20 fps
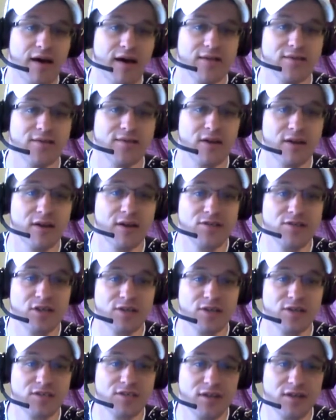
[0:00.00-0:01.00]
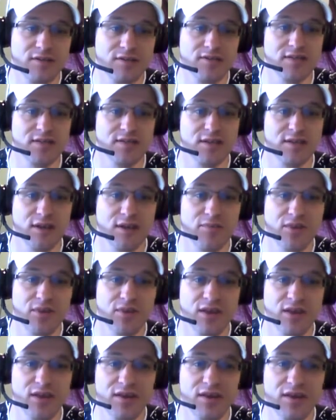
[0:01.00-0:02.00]
So Josh Donaldson, I'm
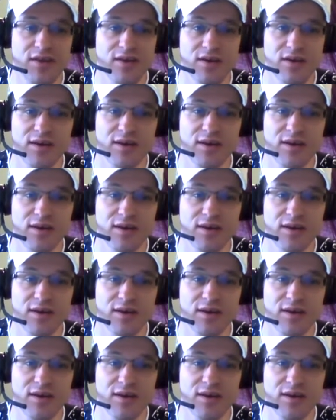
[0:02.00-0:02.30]
thinking